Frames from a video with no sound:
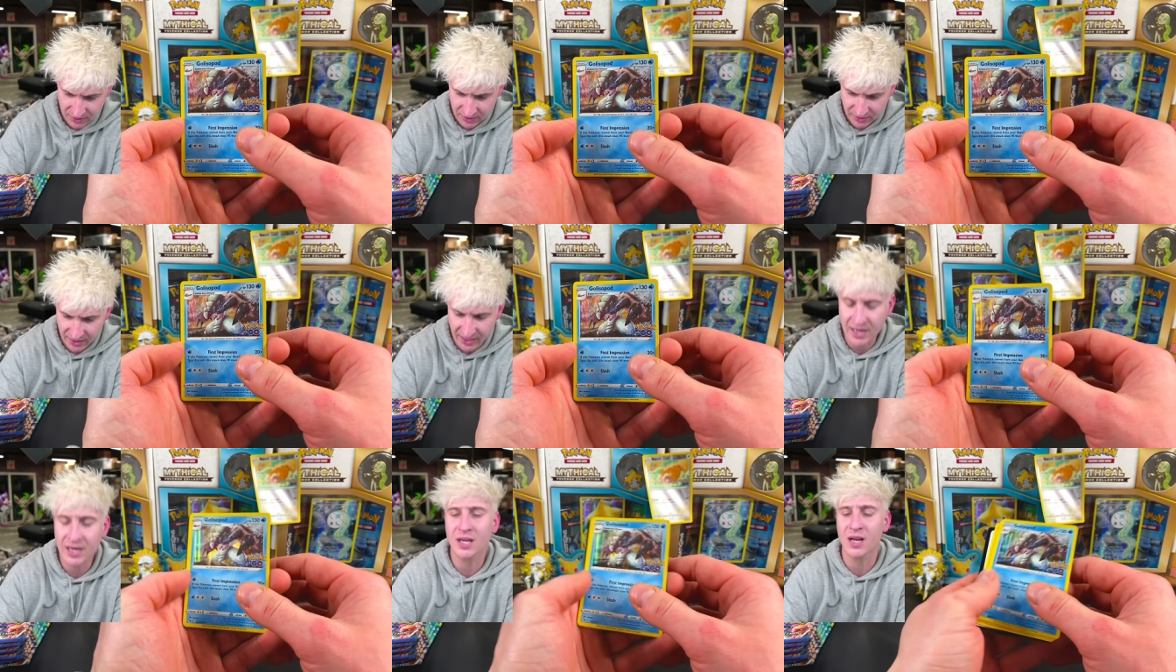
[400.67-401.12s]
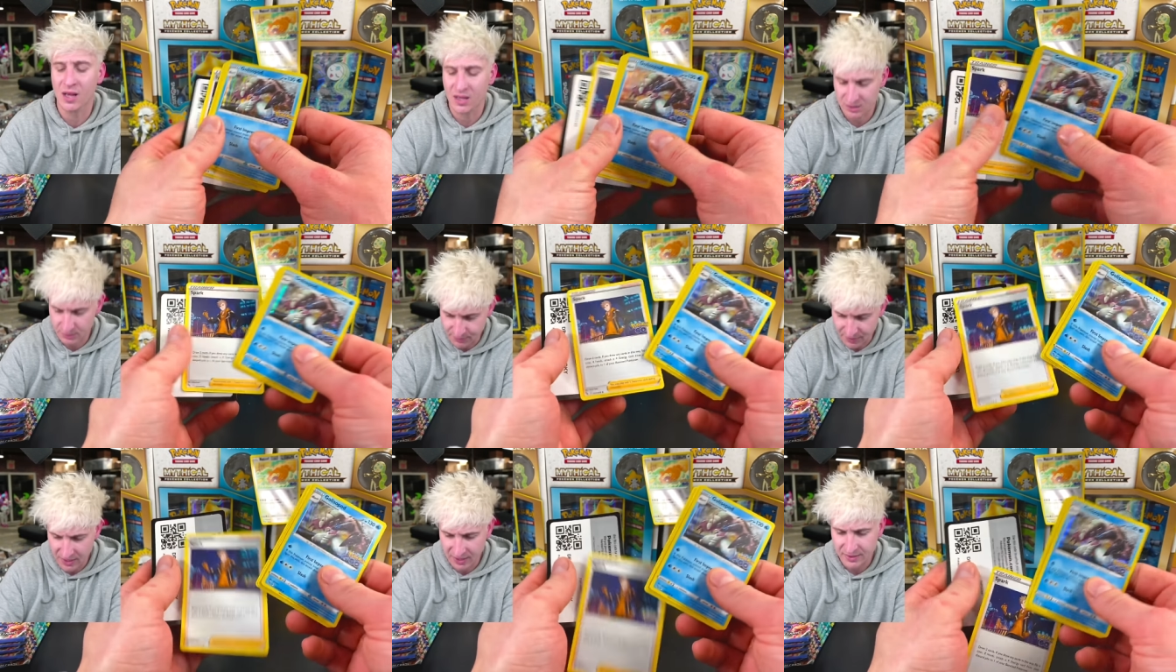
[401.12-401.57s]
and a
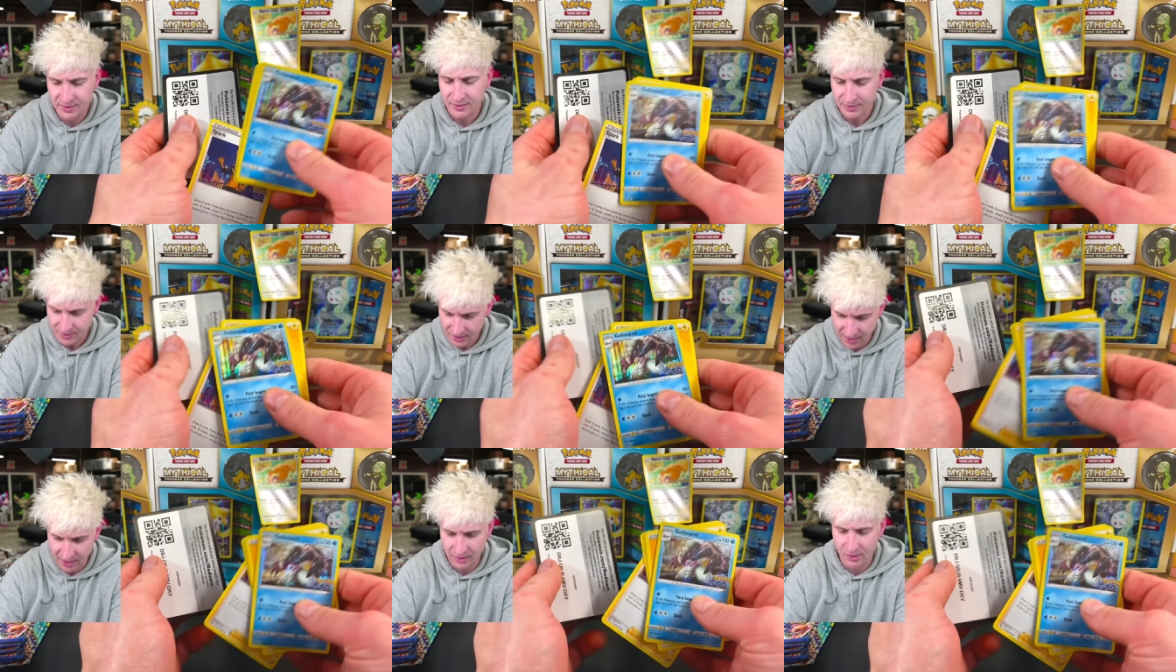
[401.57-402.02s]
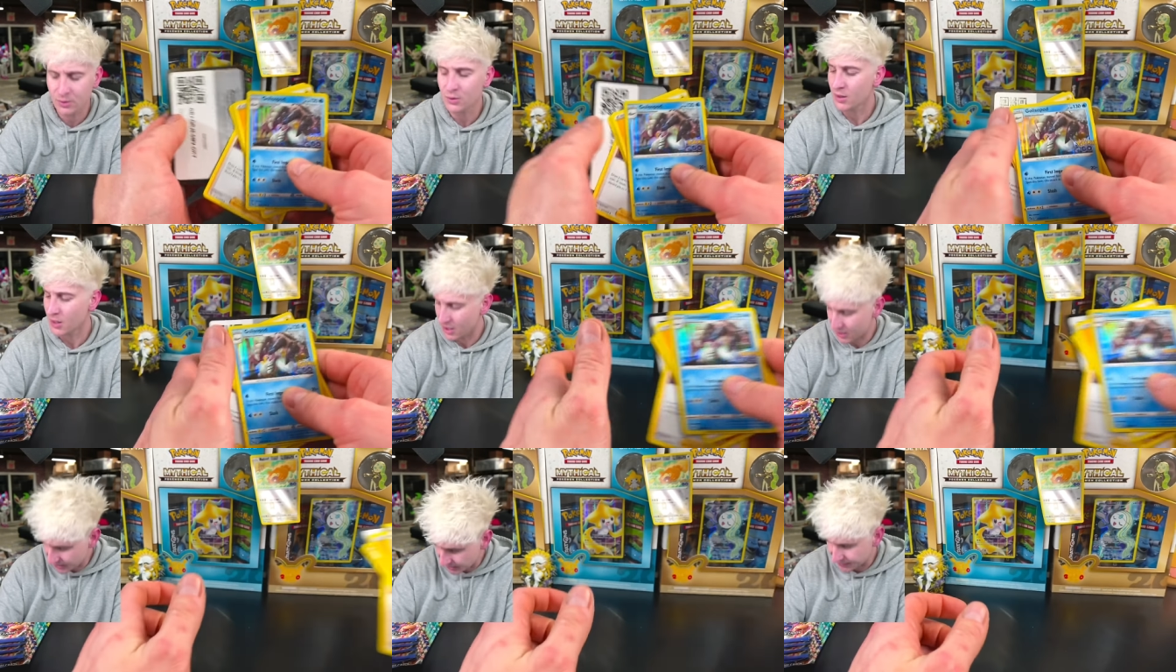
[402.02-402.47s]
Golisopod, Hollow
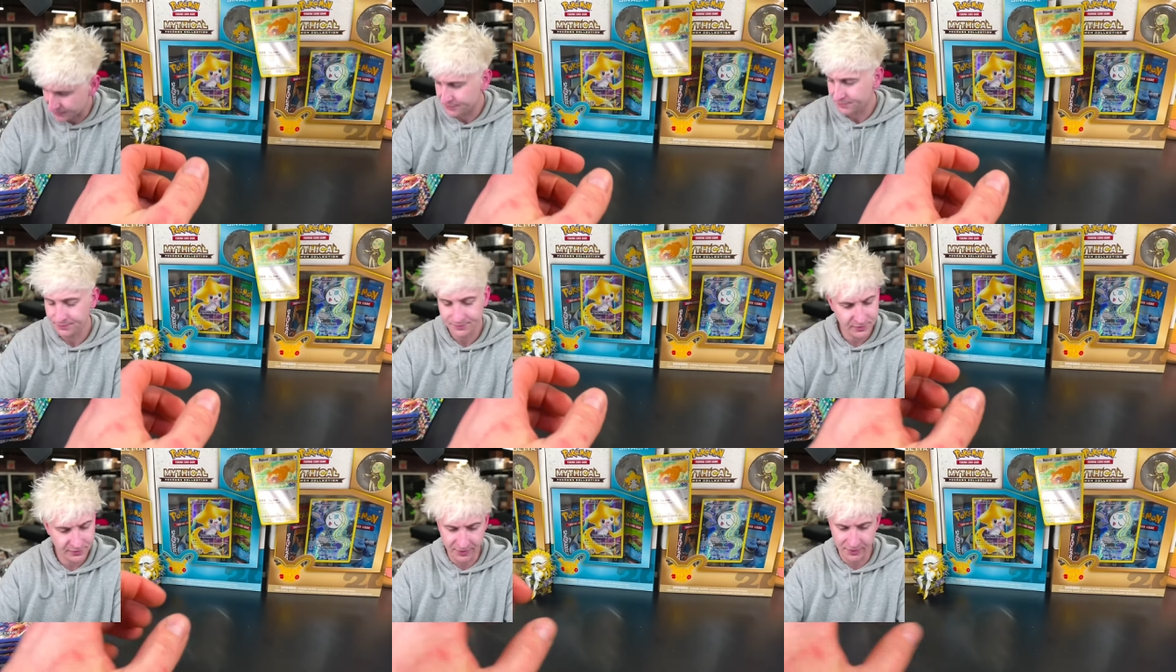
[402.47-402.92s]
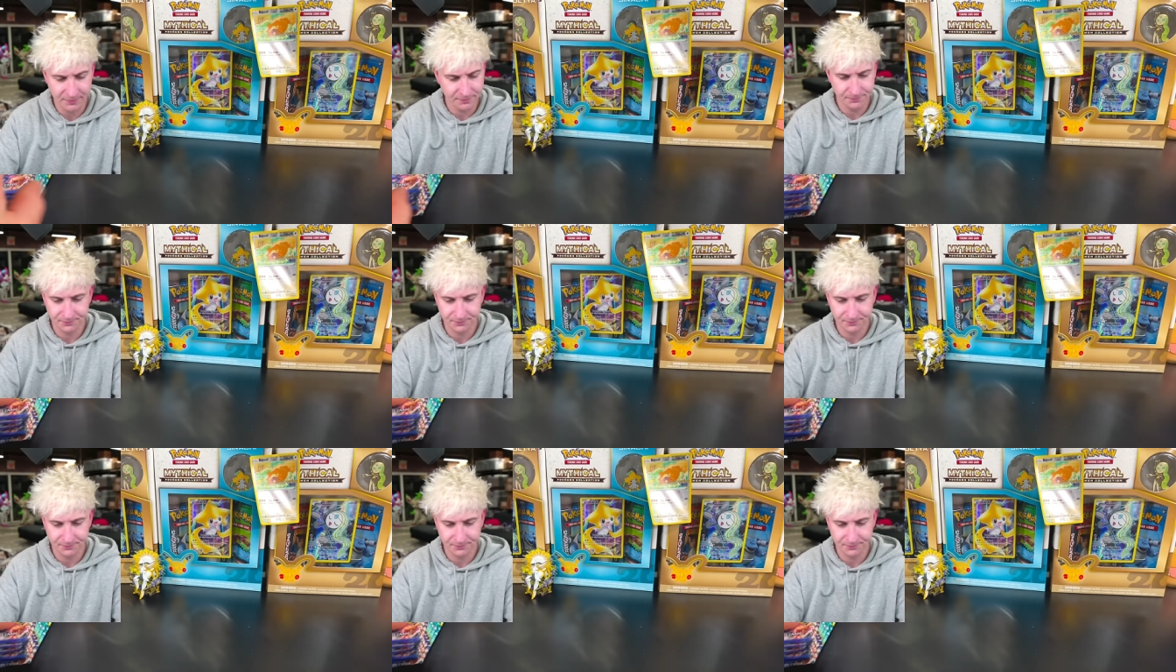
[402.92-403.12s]
again. It's fine.